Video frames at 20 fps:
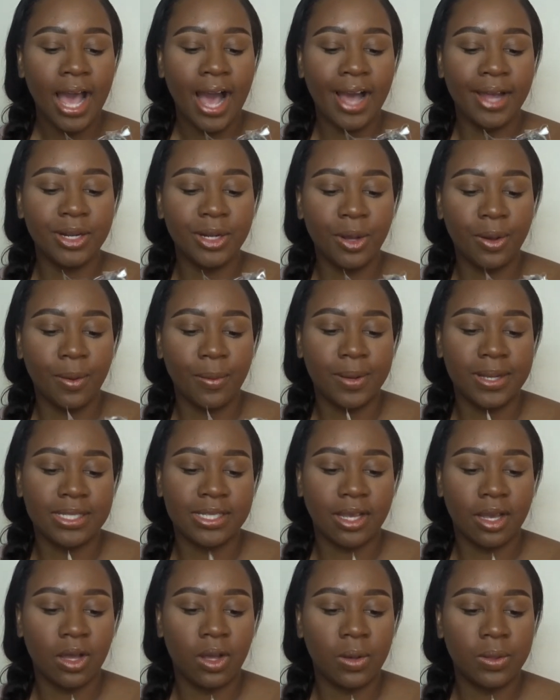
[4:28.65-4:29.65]
I know
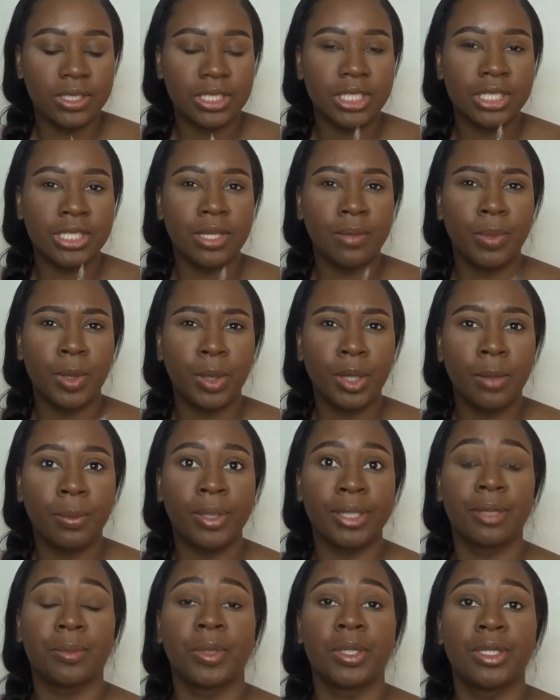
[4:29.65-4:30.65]
everybody's like, oh, it's just a beauty
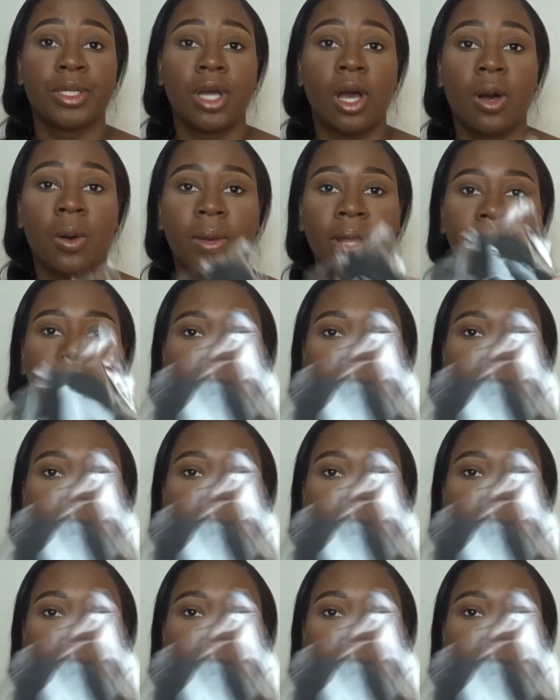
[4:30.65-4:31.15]
blender, but no, it